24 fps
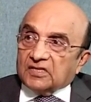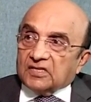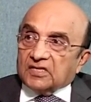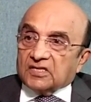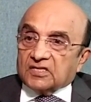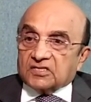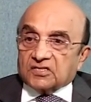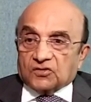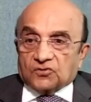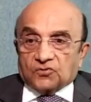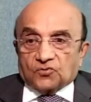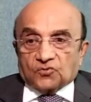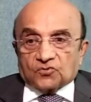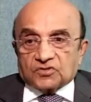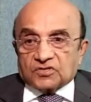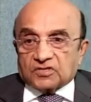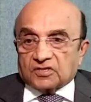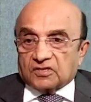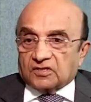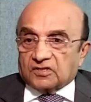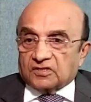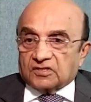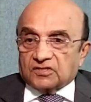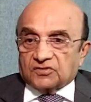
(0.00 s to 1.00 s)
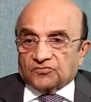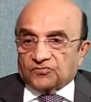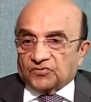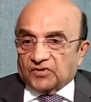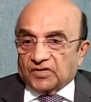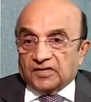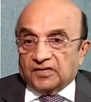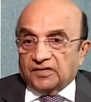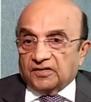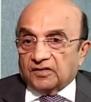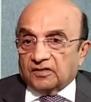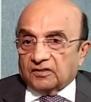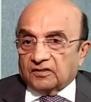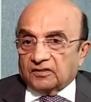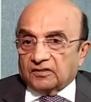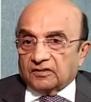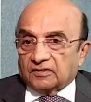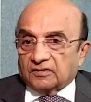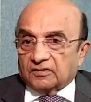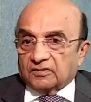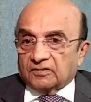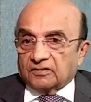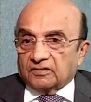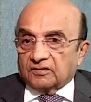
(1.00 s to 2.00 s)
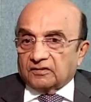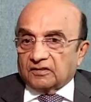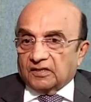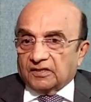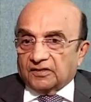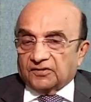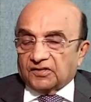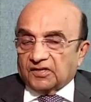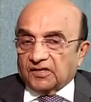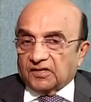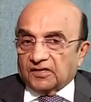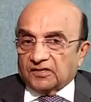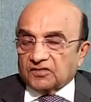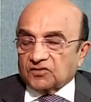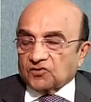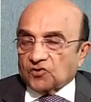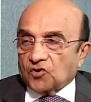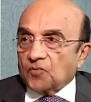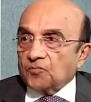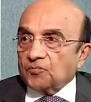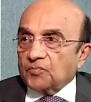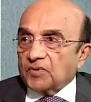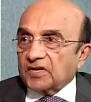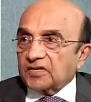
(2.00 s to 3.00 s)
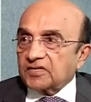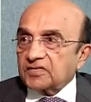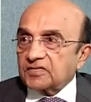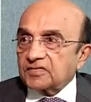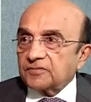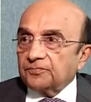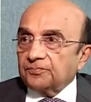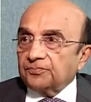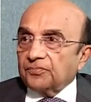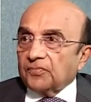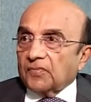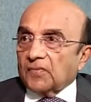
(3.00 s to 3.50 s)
He said, no, sir, he's very young and I think it's complex.